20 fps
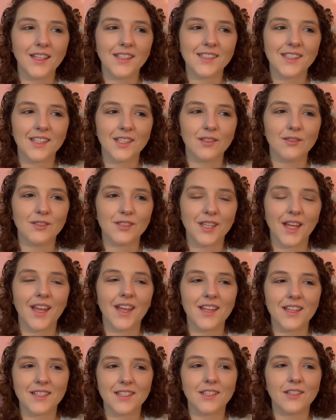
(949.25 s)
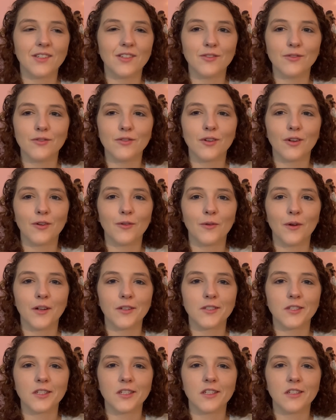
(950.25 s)
that you say until you start
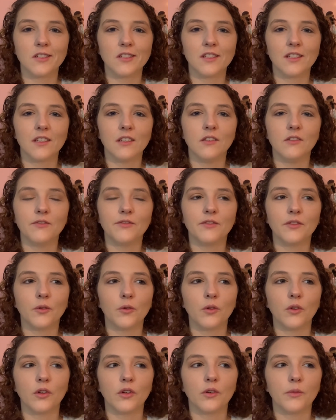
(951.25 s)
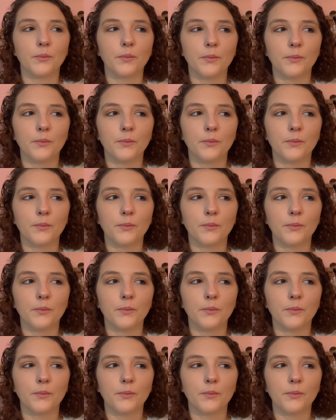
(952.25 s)
watching yourself or